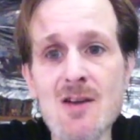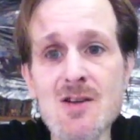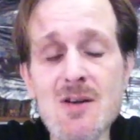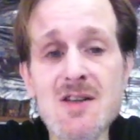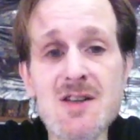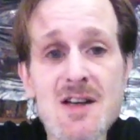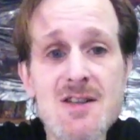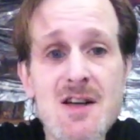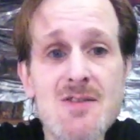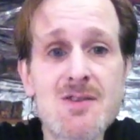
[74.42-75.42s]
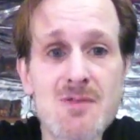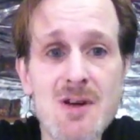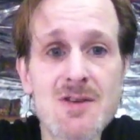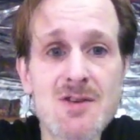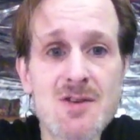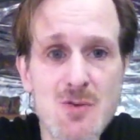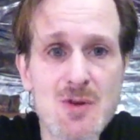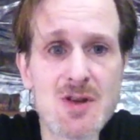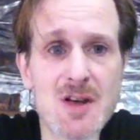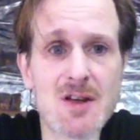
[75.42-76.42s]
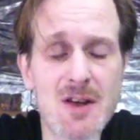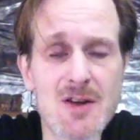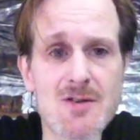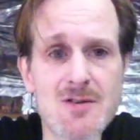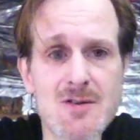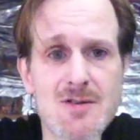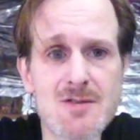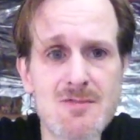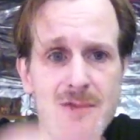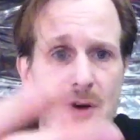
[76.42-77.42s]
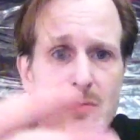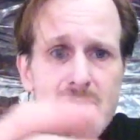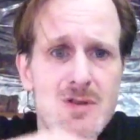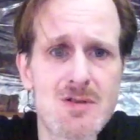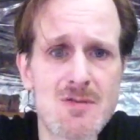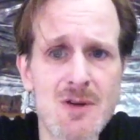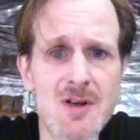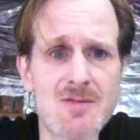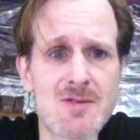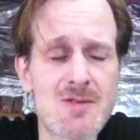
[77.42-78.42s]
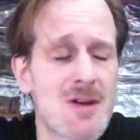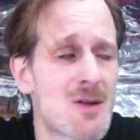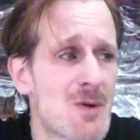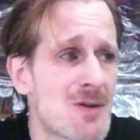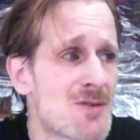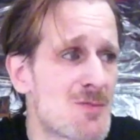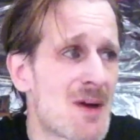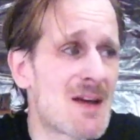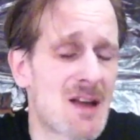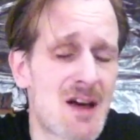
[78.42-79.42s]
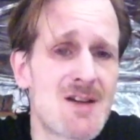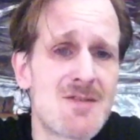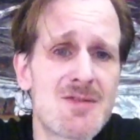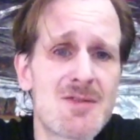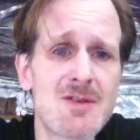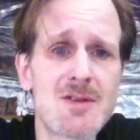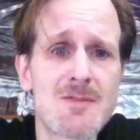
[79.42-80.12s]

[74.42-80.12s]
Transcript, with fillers: So I sat down to write the suicide letters, notes, whatever, and I went through my life